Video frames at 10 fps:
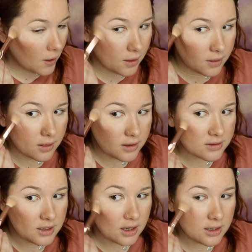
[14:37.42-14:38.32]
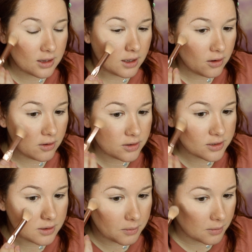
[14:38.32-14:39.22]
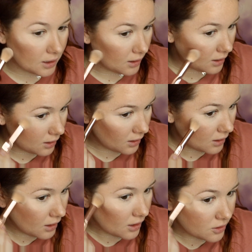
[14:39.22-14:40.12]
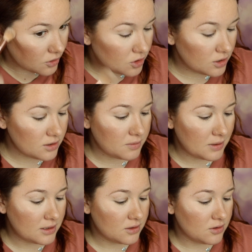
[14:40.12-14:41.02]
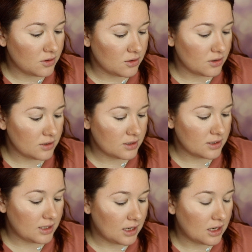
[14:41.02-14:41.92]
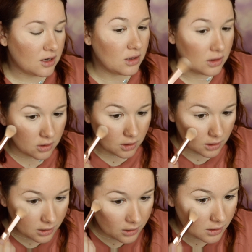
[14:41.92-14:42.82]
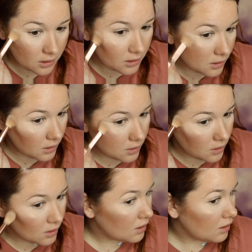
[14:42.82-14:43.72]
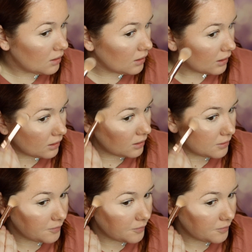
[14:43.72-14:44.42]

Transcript: And this highlighter, to me, just makes your skin look like